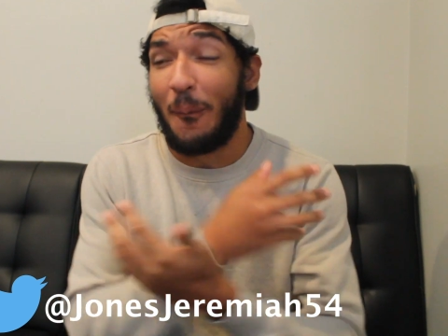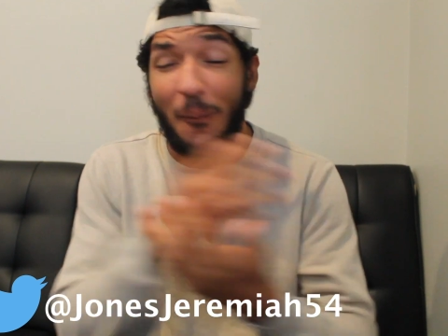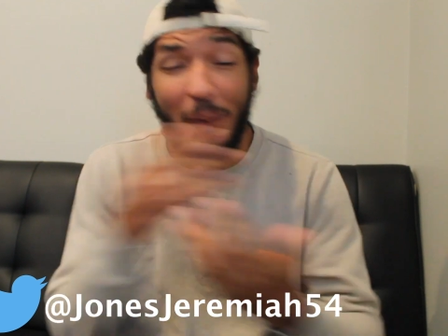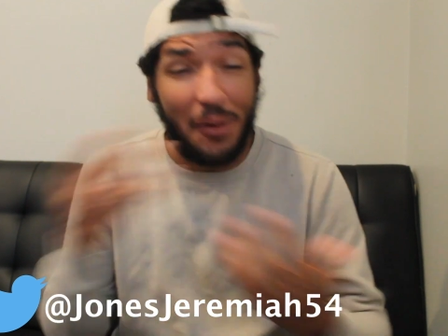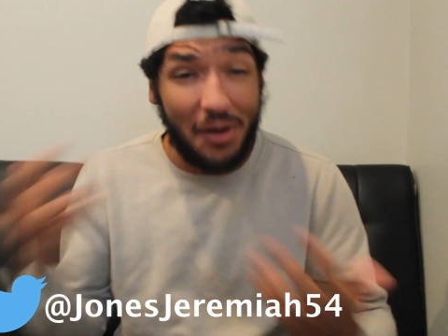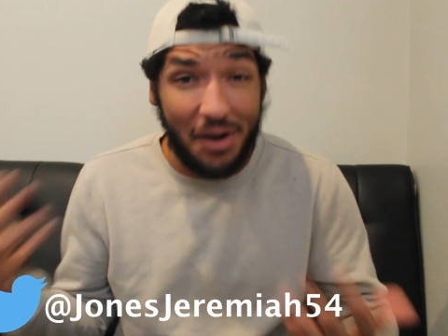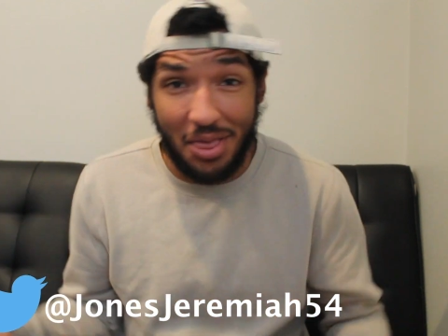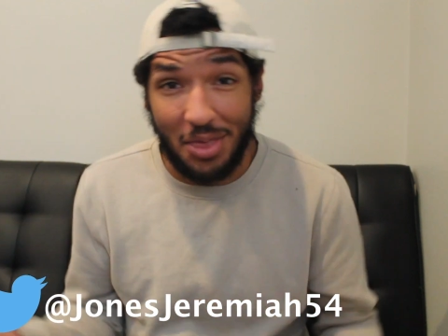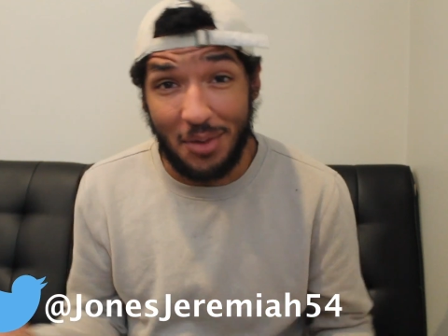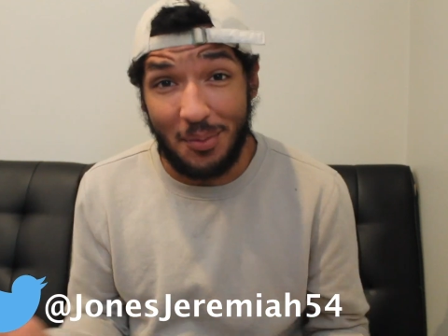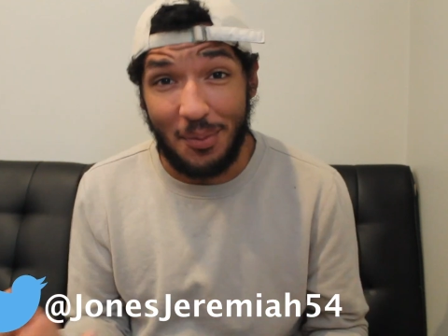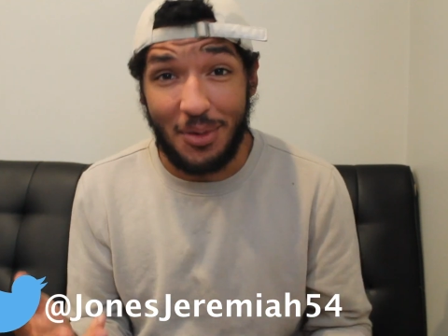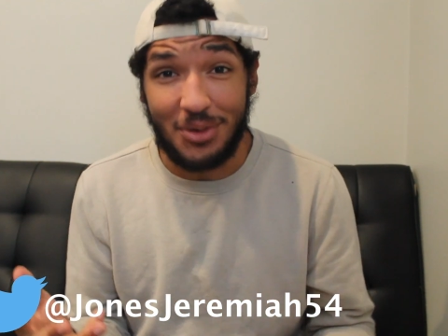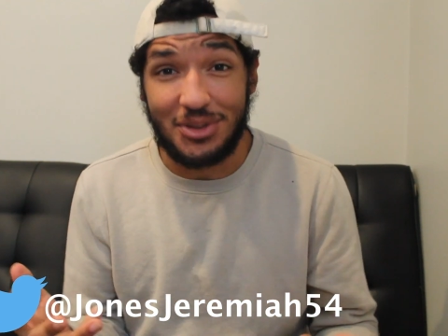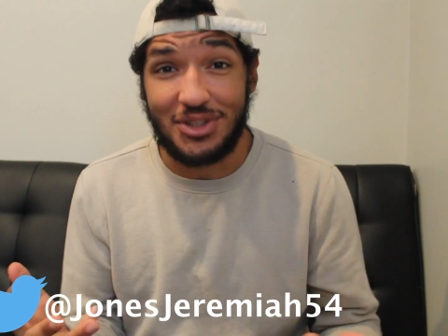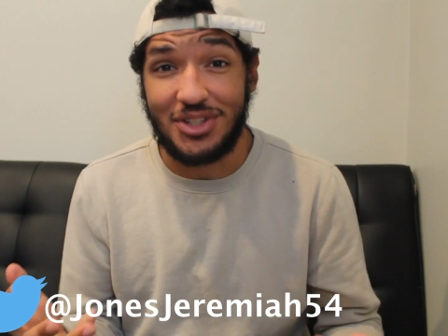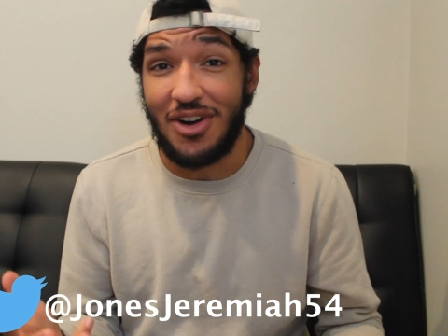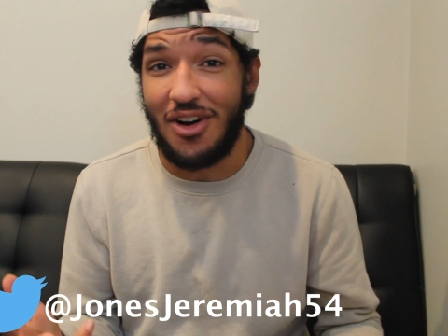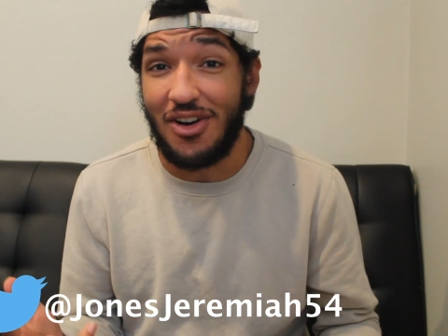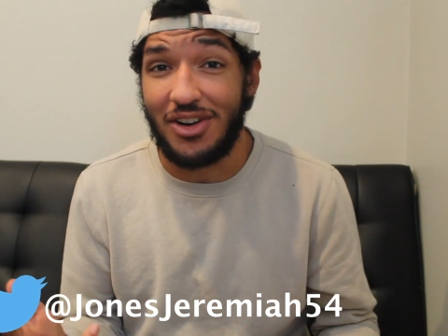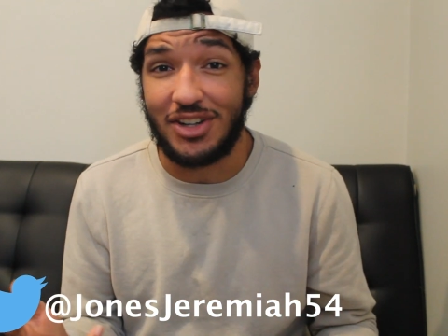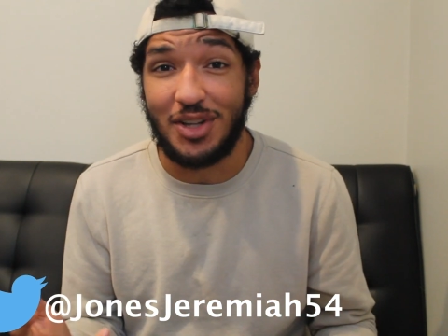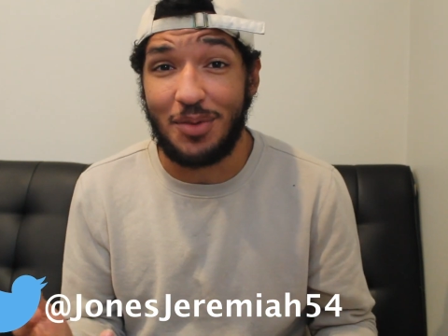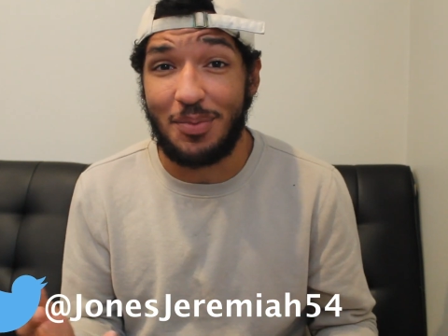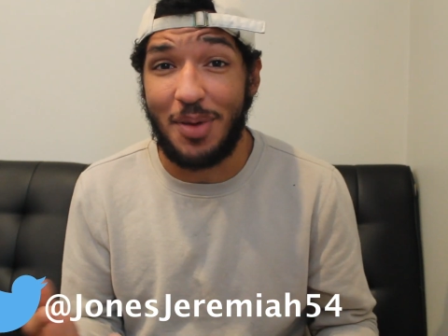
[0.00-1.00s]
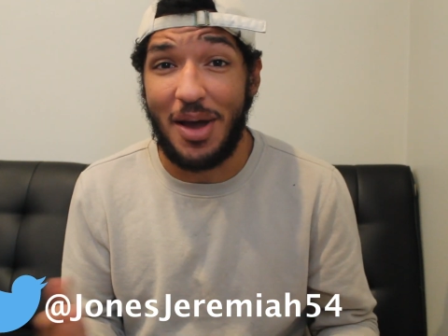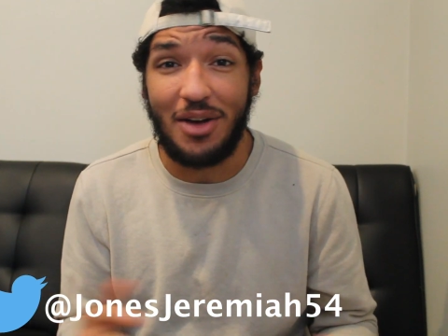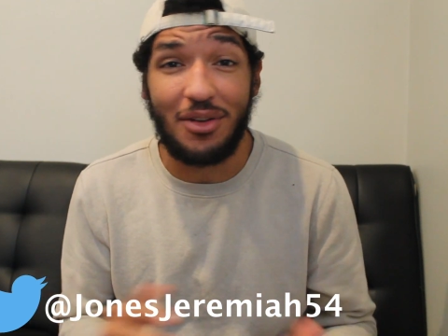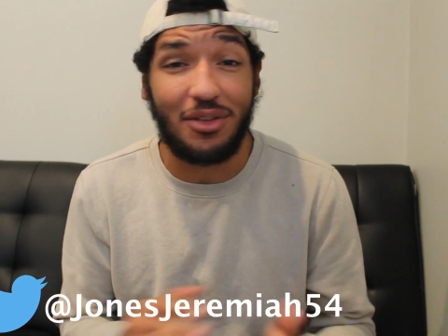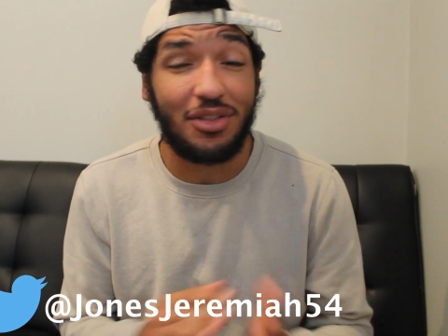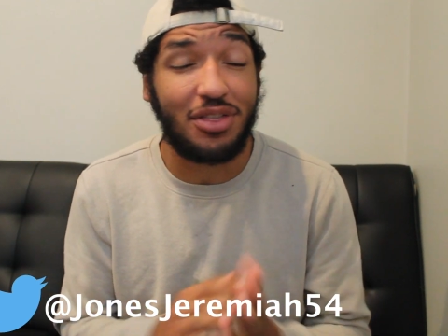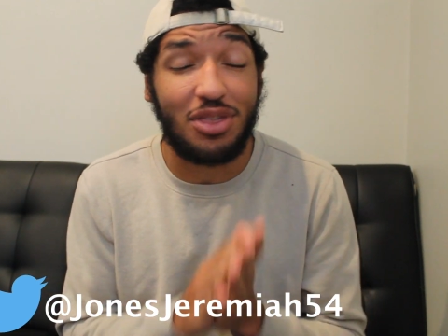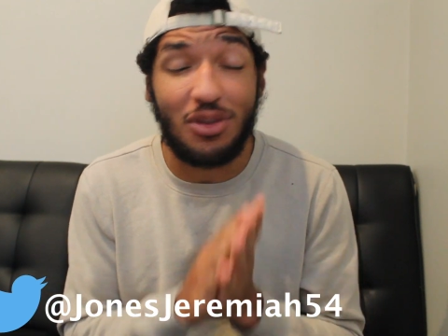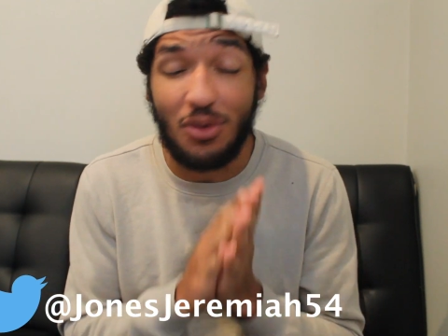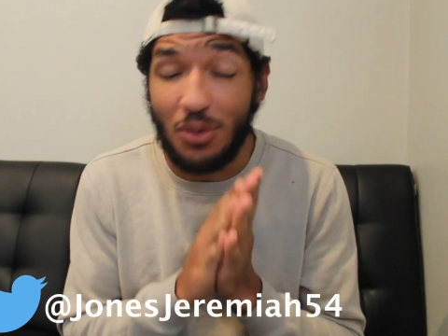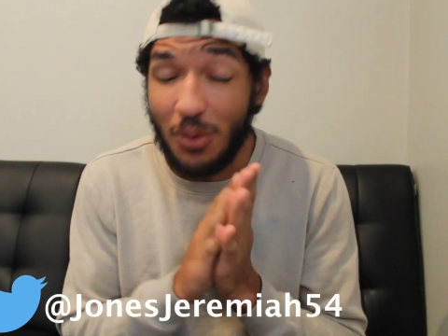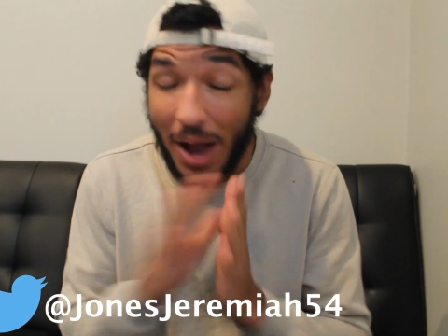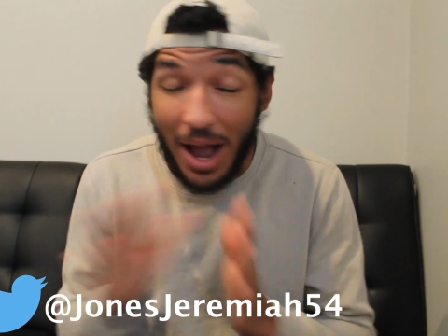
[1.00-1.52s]
one of the most talked
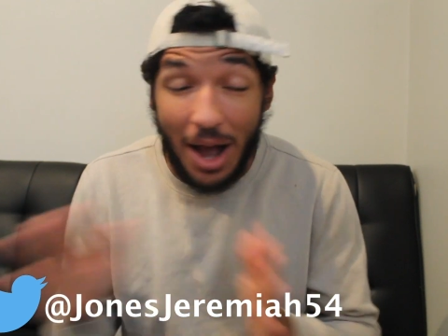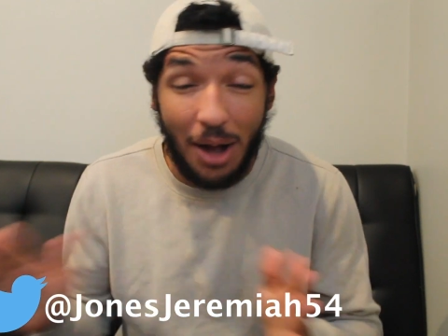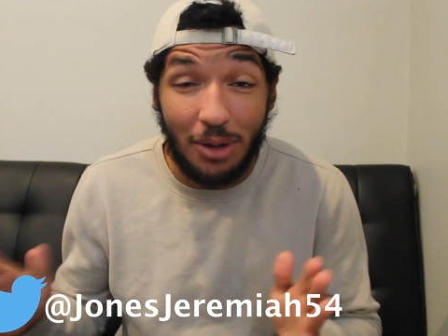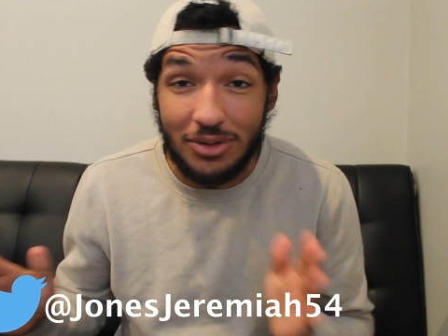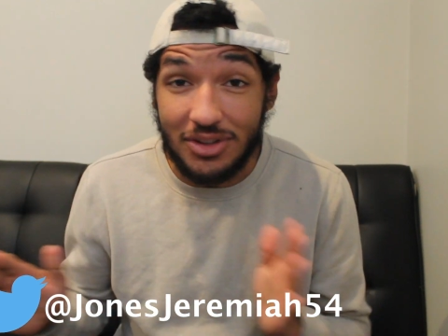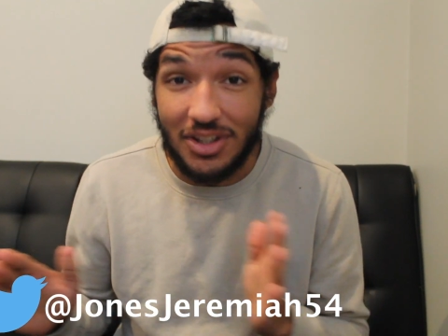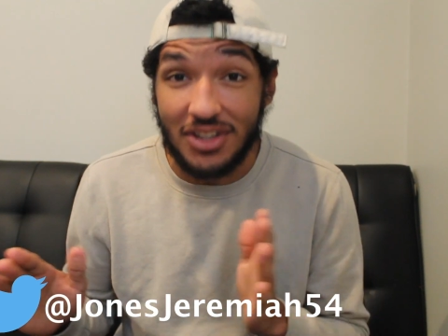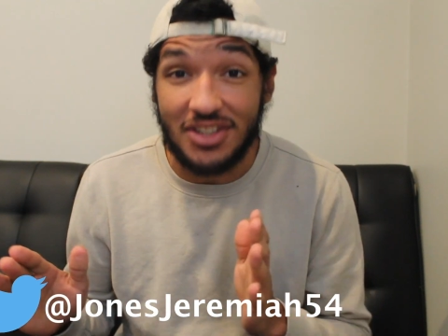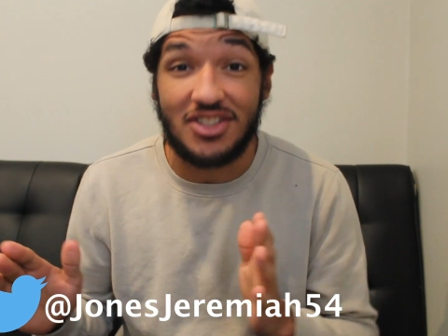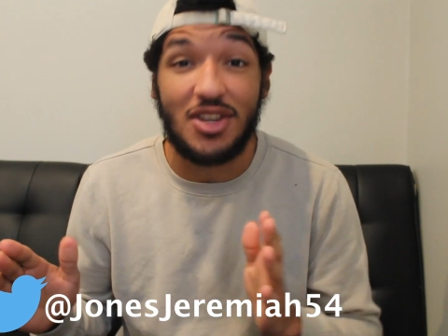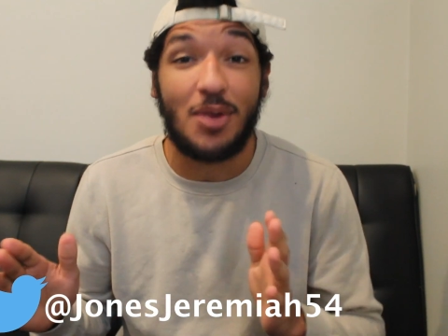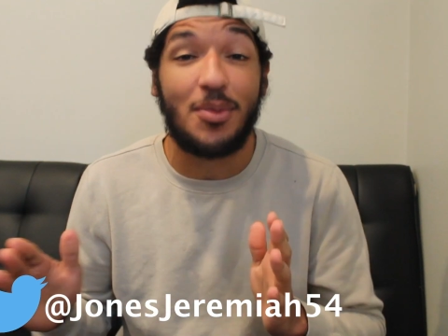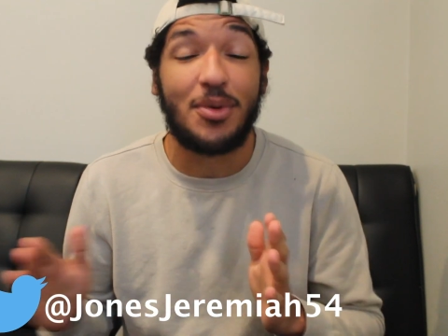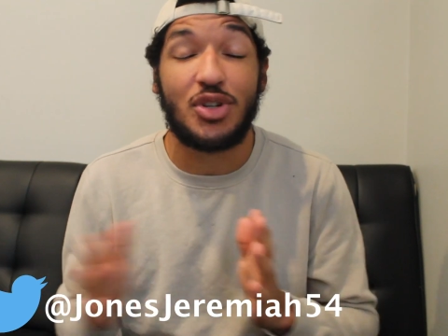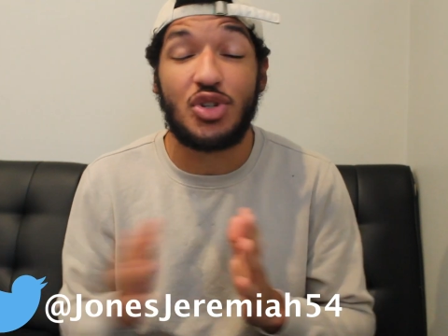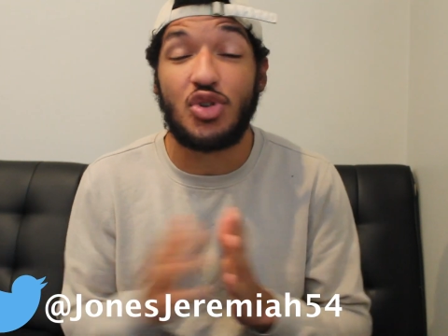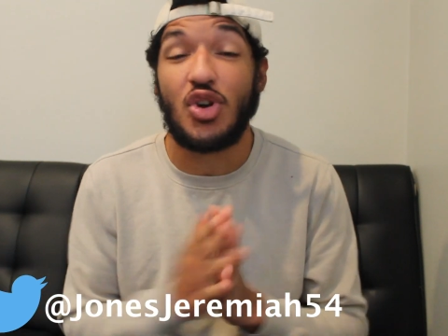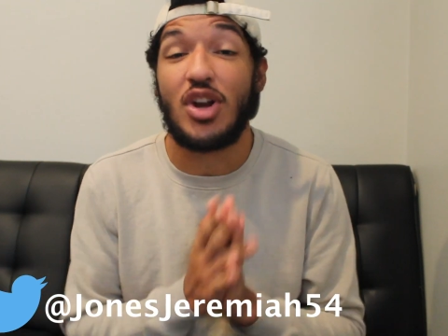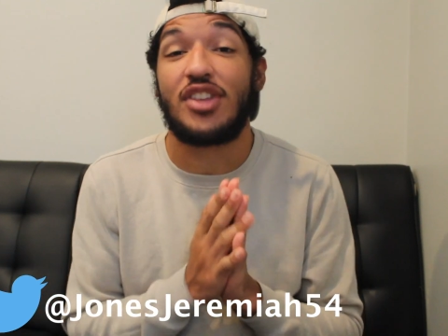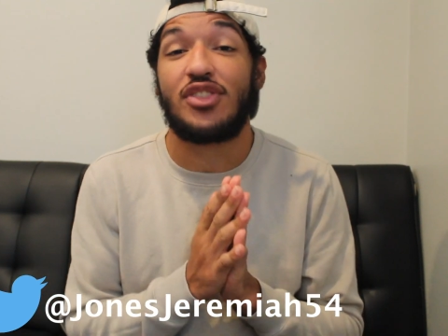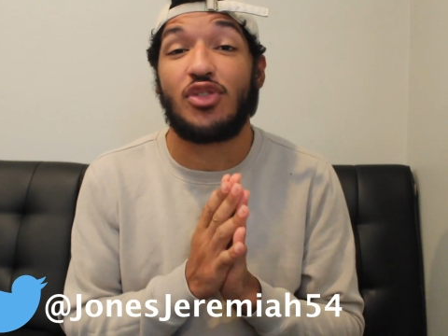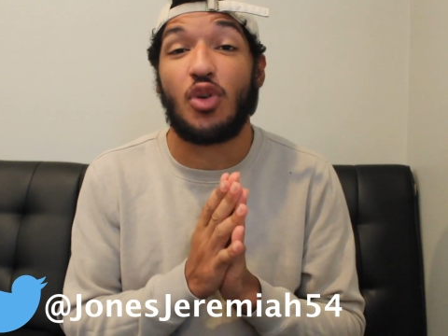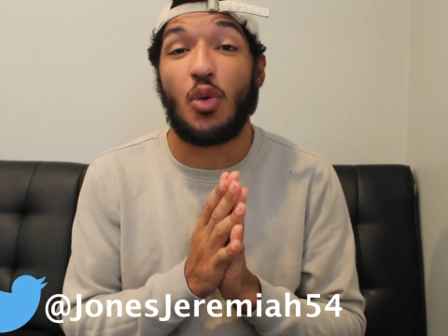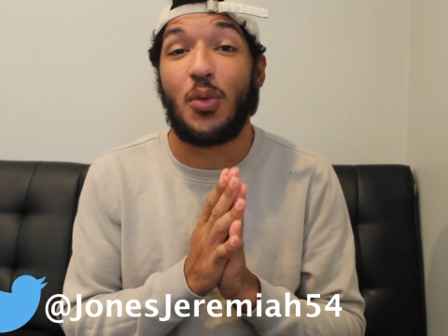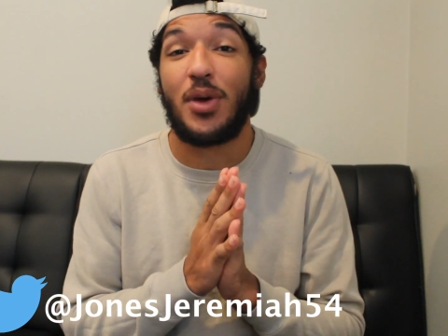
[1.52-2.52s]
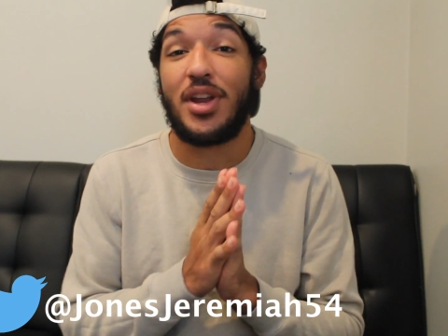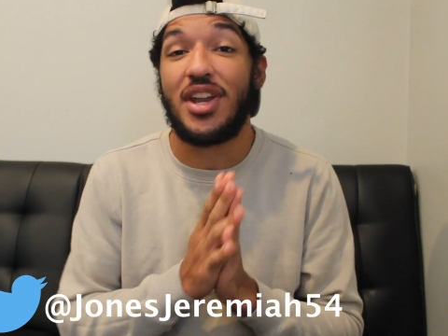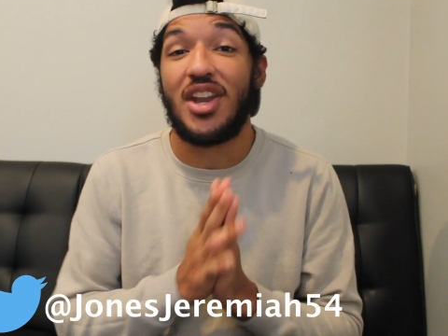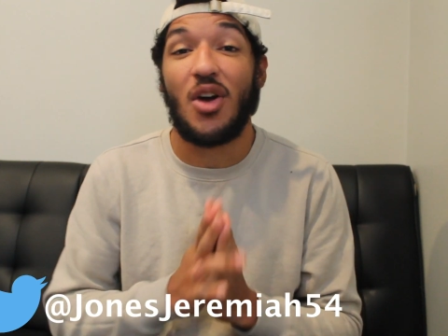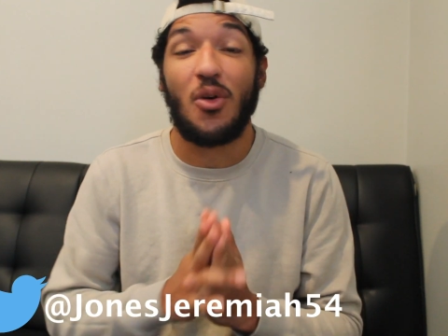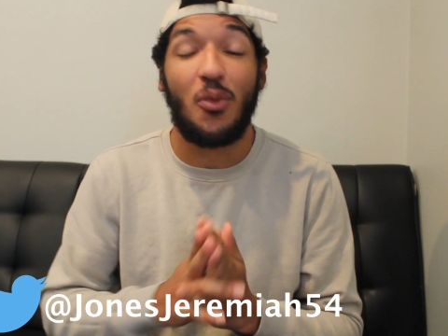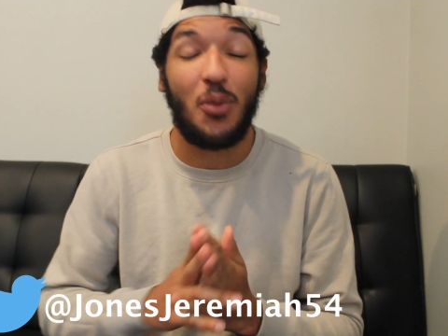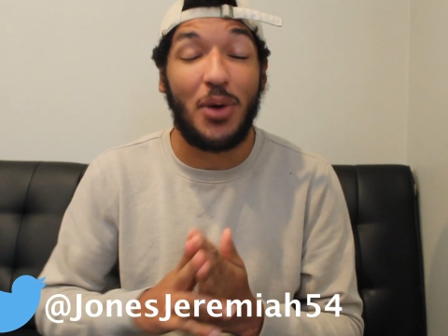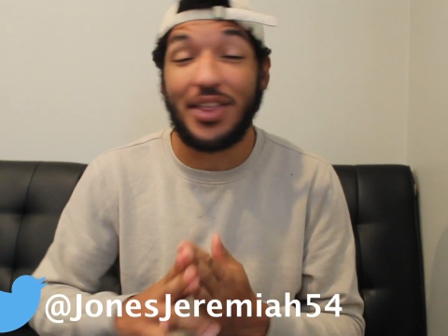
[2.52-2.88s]
about throughout the summer transfer window,